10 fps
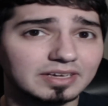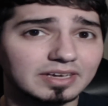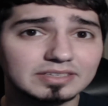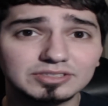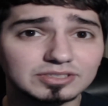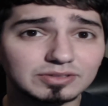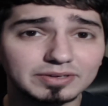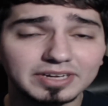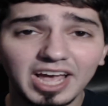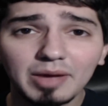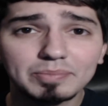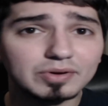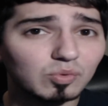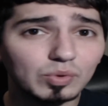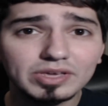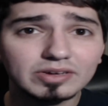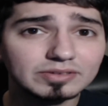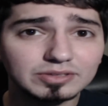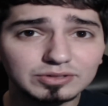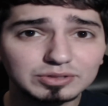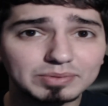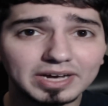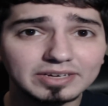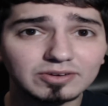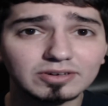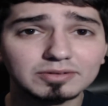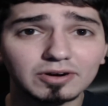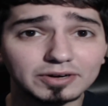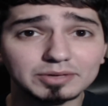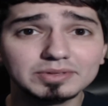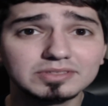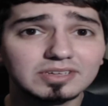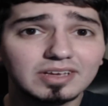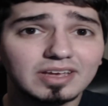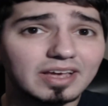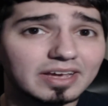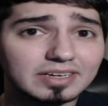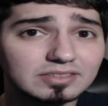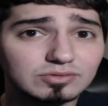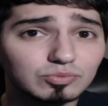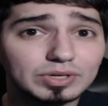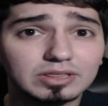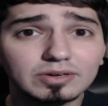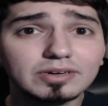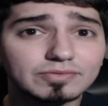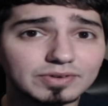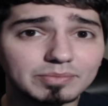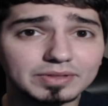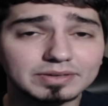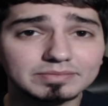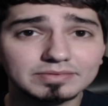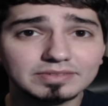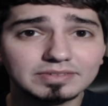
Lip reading: It's just going to happen. We all use bad arguments, and we learn from them.